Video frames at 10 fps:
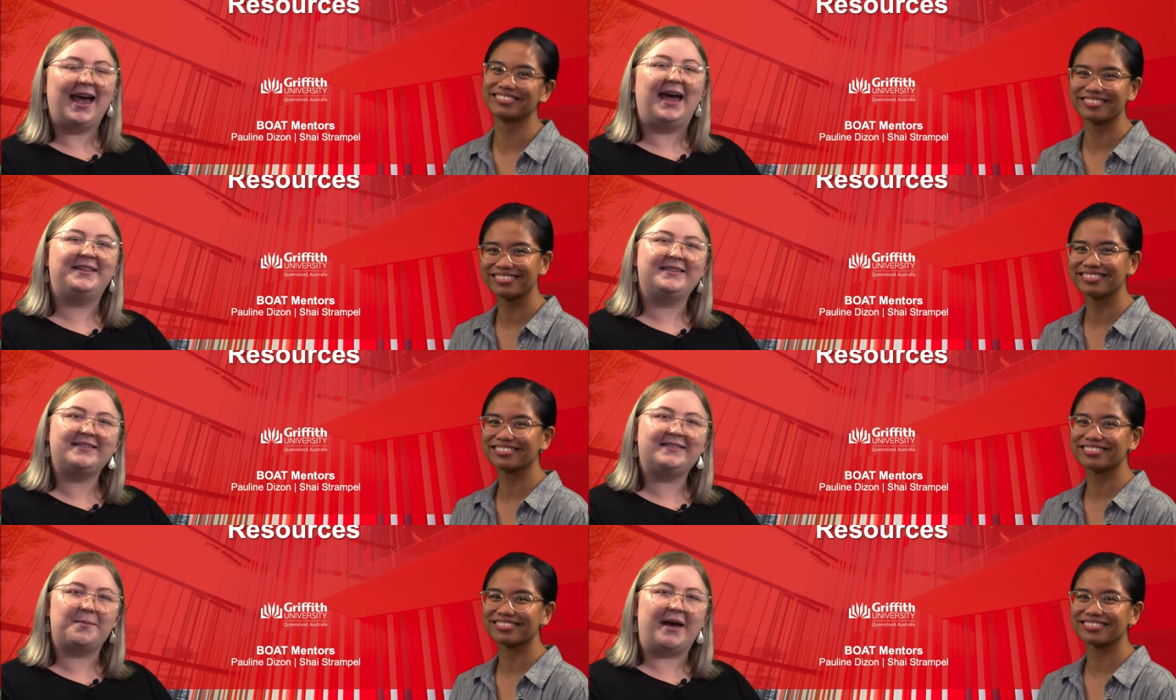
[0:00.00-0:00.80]
Speaker 1: And this
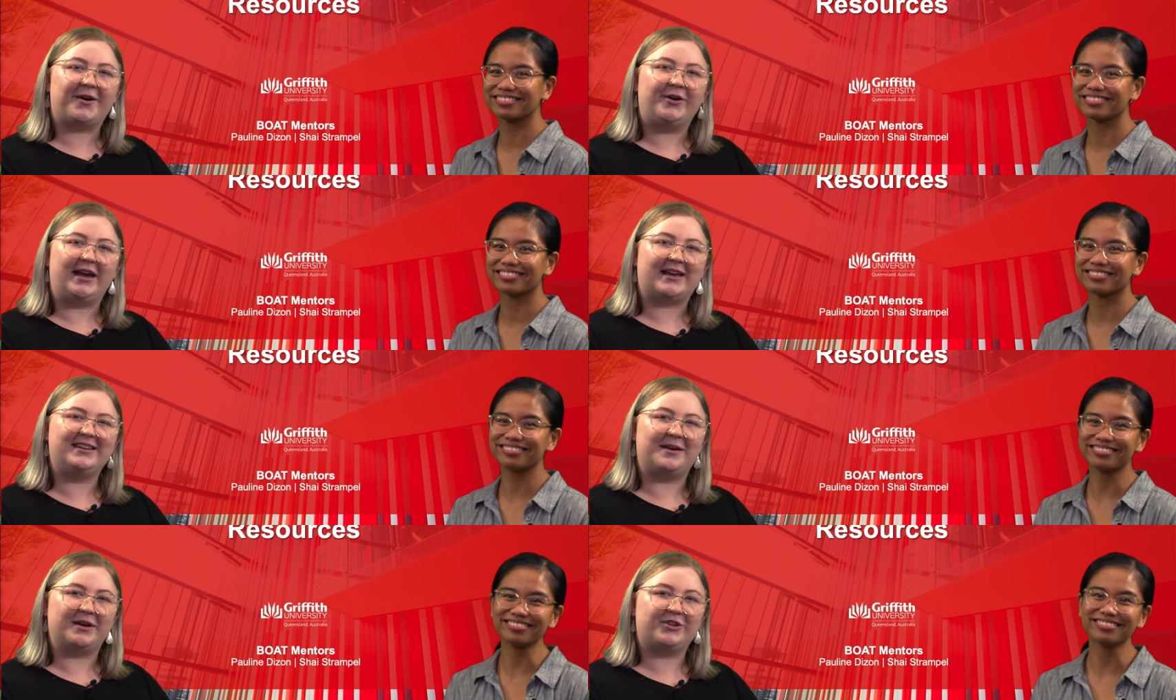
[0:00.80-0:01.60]
is the Back on
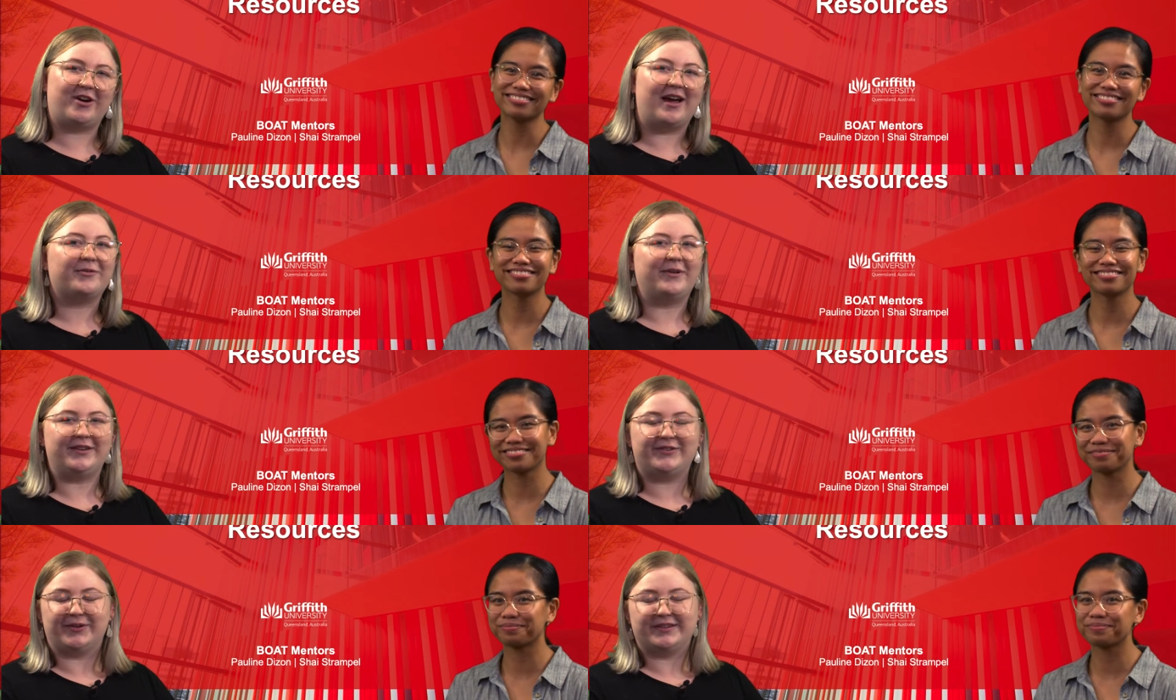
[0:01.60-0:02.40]
Academic Track
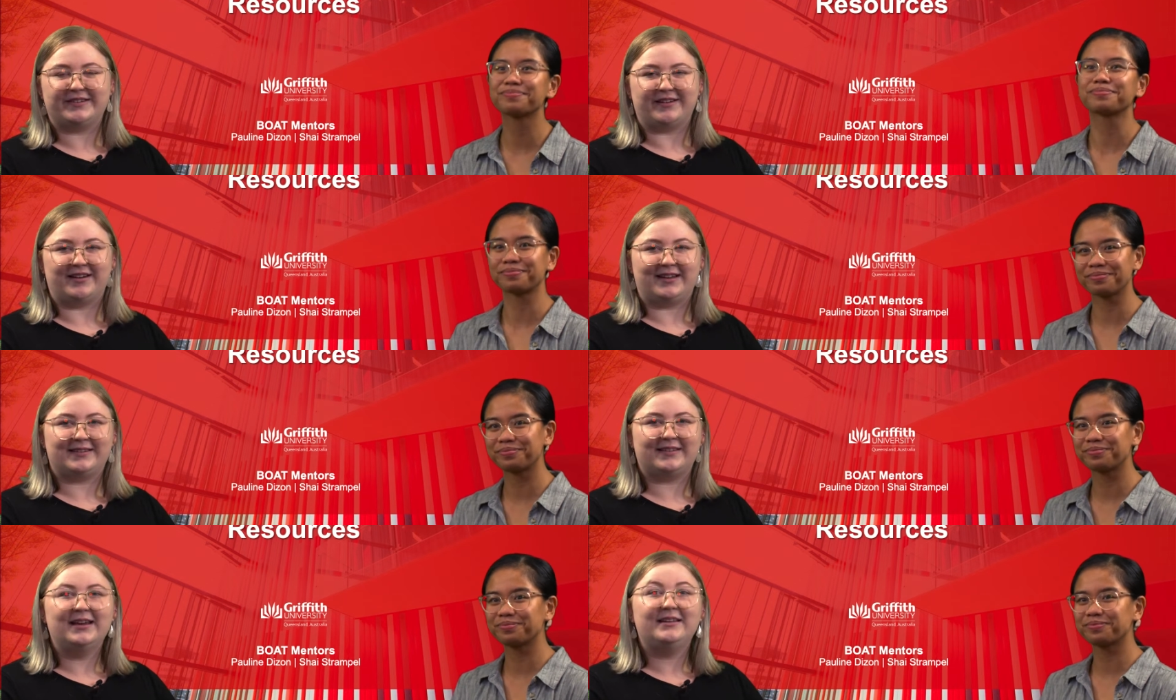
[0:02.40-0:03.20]
resource
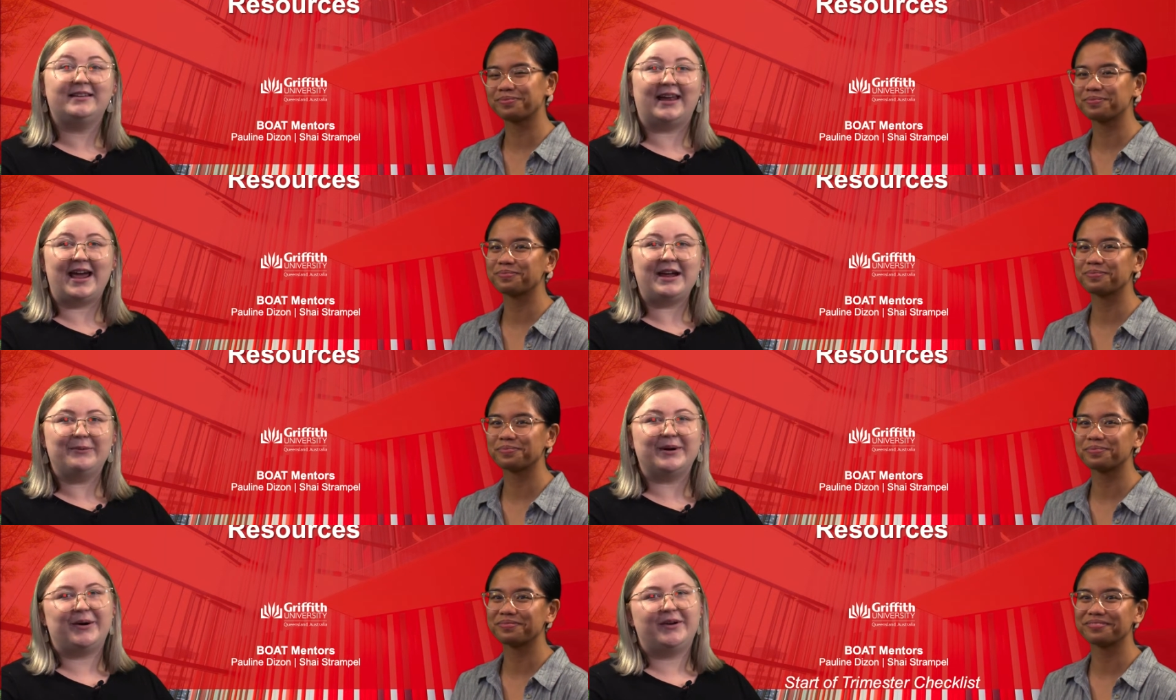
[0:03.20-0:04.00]
series. Today
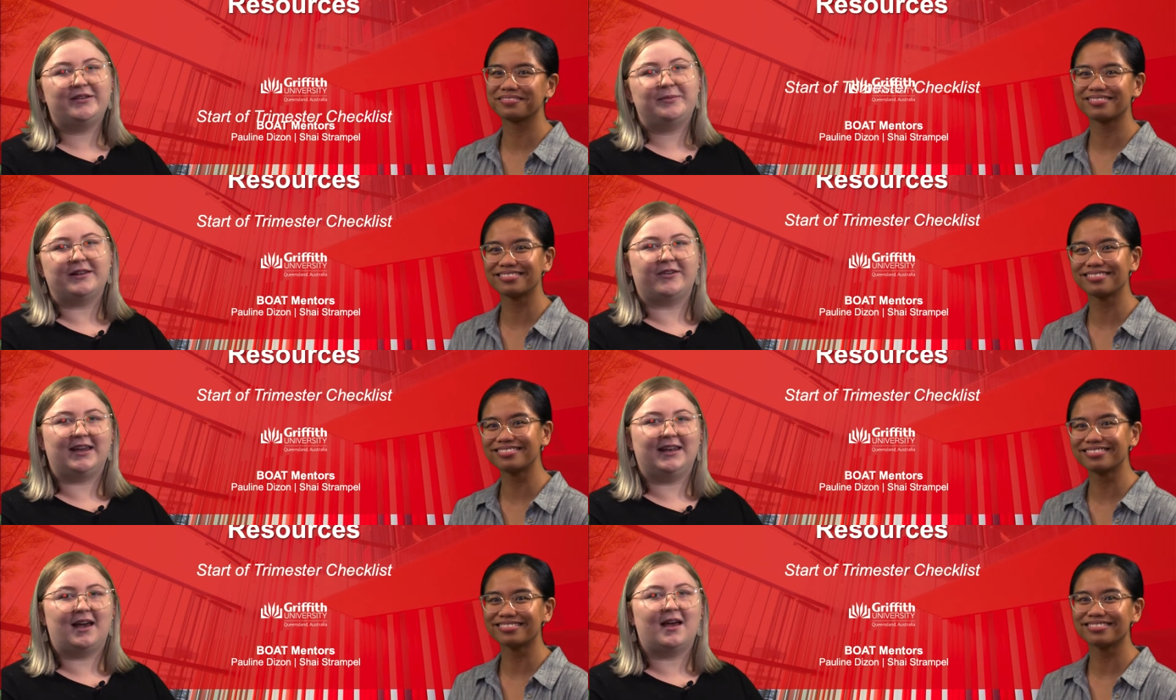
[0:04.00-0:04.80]
we're going to be
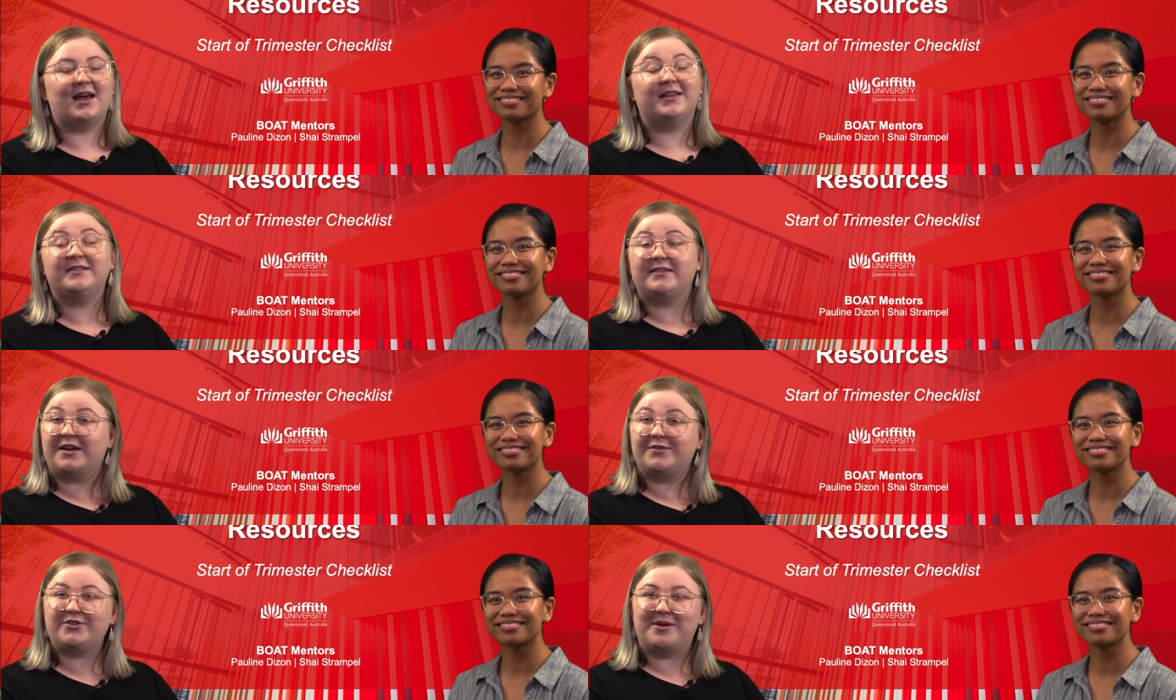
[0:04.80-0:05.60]
looking at our
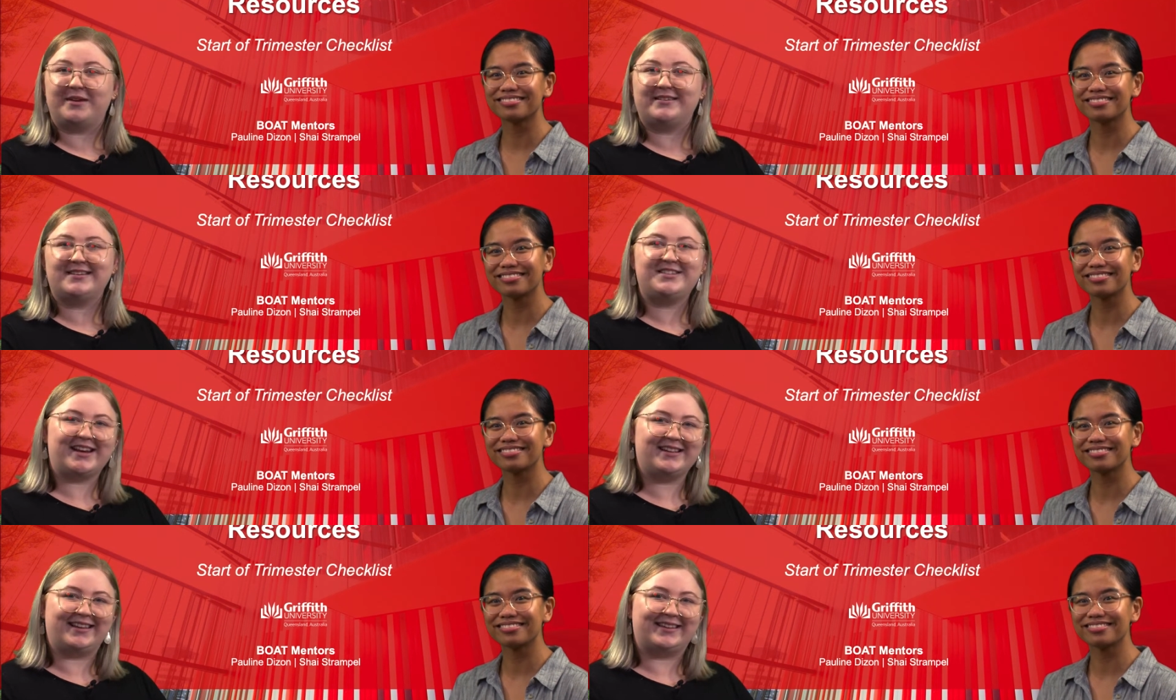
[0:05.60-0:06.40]
start of trimester
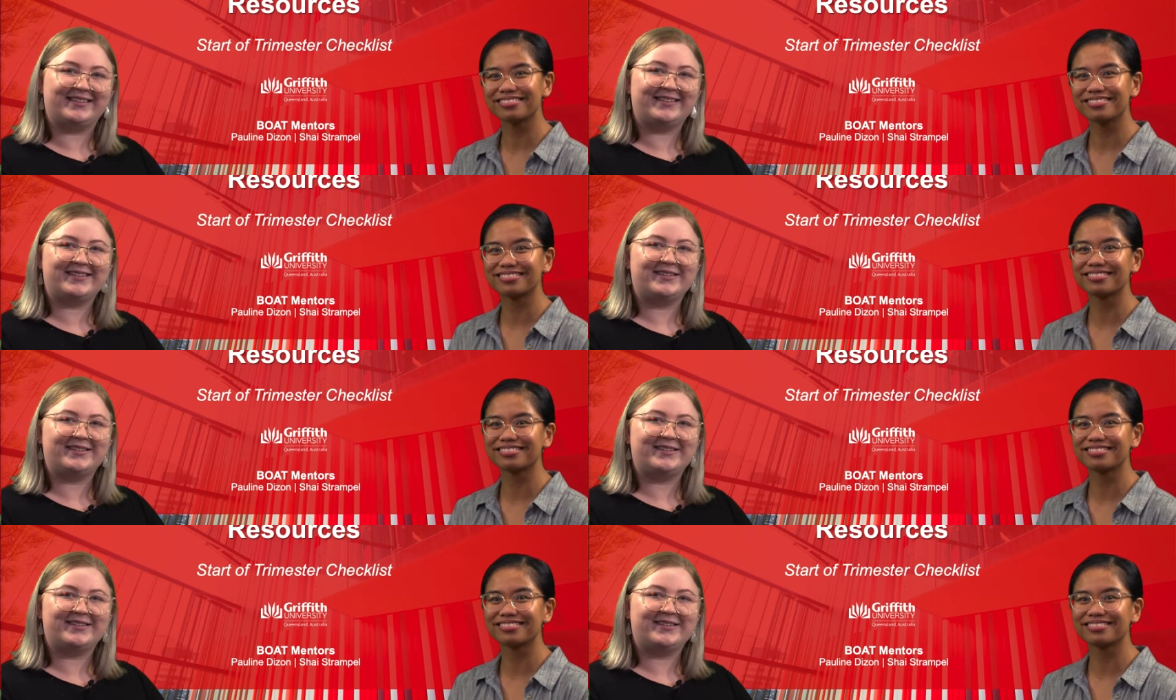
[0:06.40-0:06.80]
checklist.